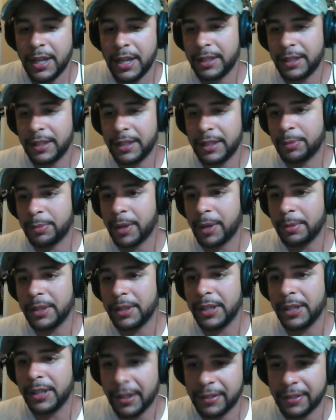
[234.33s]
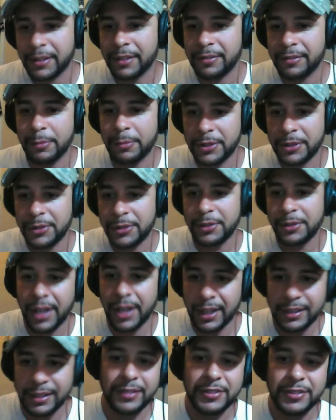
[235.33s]
and that's probably nothing from what you
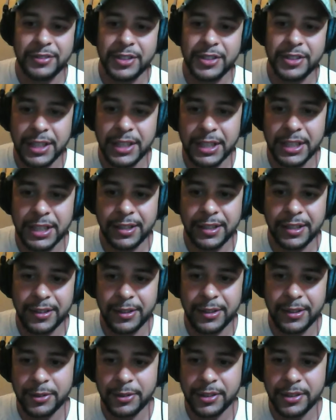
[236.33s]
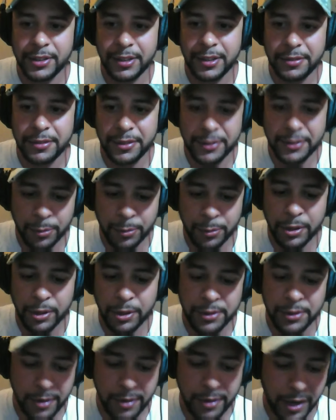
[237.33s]
guys have seen in those countries or where
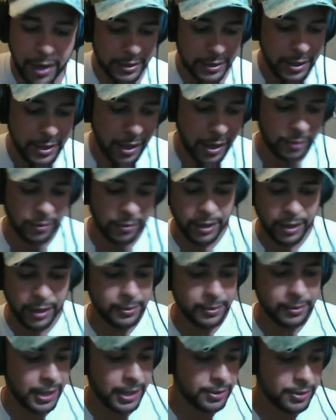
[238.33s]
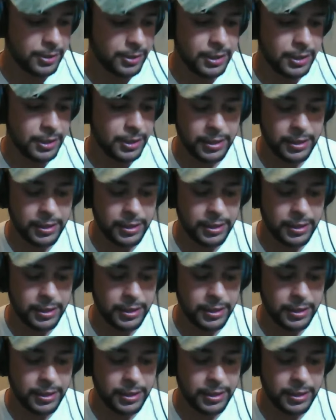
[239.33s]
you're at in Colorado, actually.